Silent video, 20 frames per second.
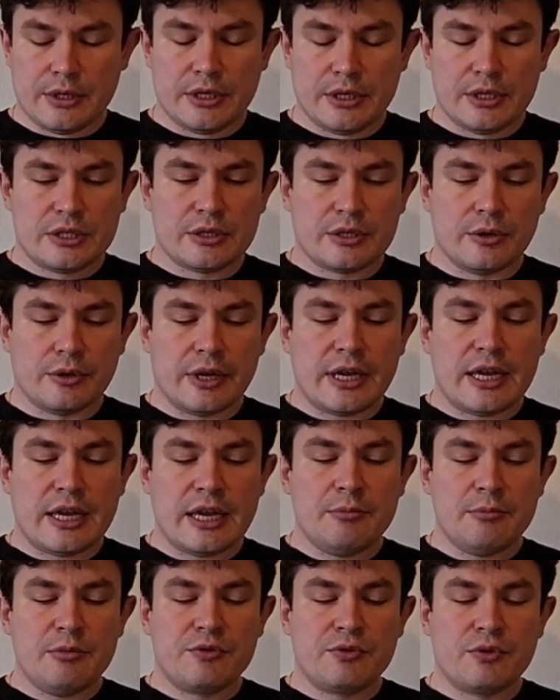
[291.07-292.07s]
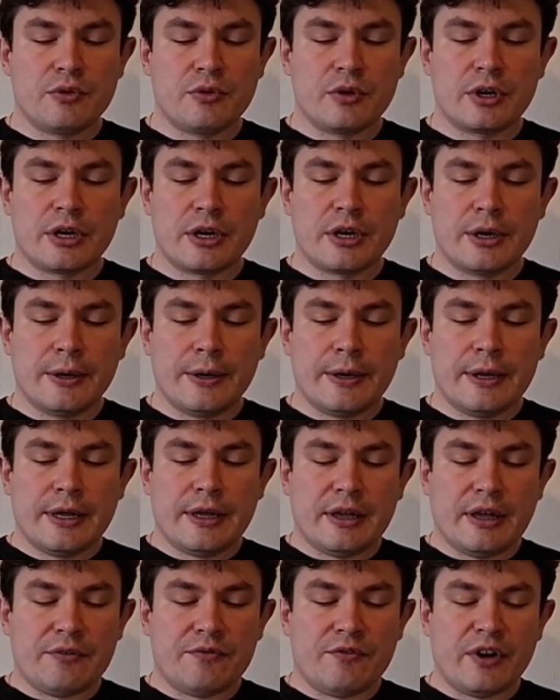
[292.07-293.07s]
So a4,
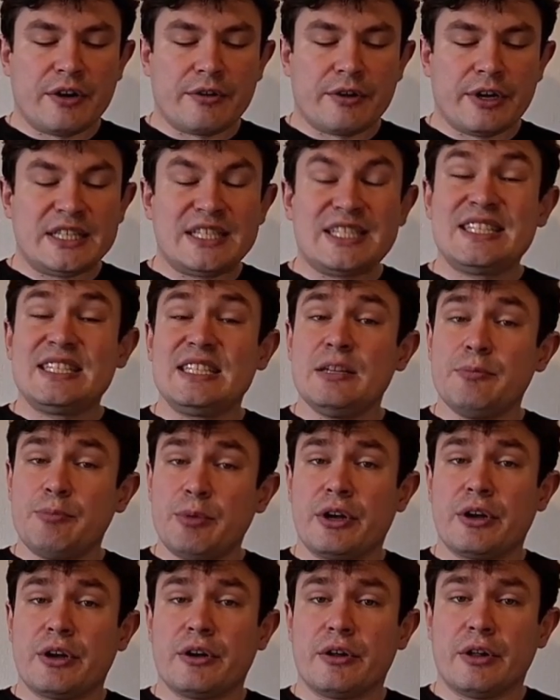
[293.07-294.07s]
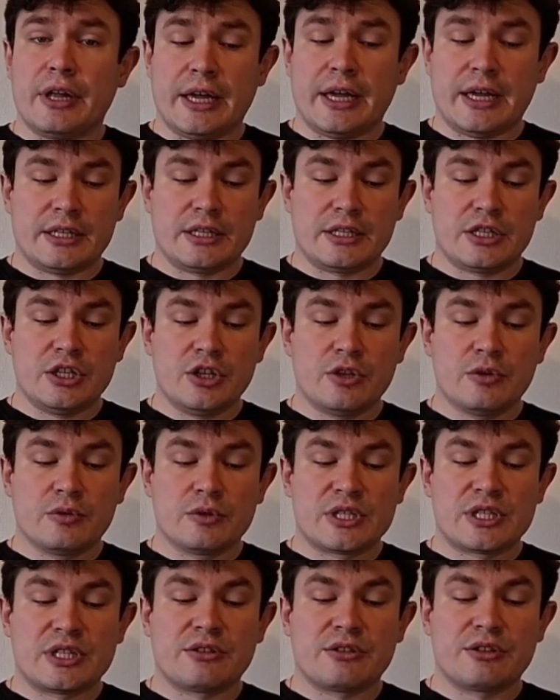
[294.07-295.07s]
a very typical and known
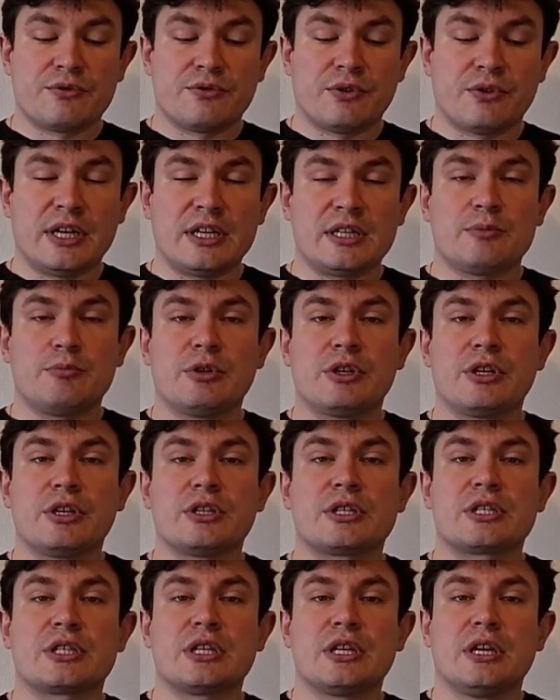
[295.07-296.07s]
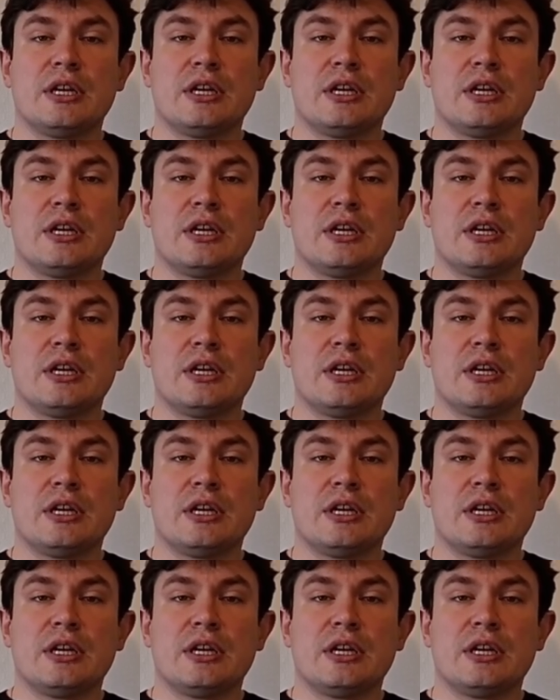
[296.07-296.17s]
sacrifice because